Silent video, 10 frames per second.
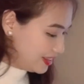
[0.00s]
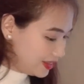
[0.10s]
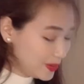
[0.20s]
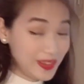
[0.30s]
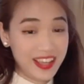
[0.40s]

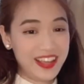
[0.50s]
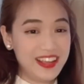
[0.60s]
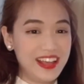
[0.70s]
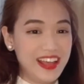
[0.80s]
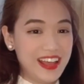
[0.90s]
Okay,
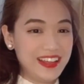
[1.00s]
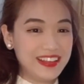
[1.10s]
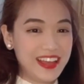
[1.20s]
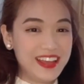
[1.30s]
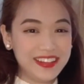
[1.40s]

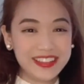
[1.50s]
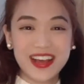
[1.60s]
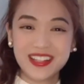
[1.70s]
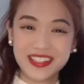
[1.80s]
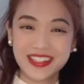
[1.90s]
and on
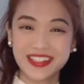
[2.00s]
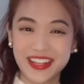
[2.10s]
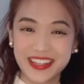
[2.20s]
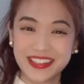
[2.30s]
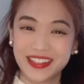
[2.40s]
to the
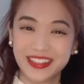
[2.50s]
next look.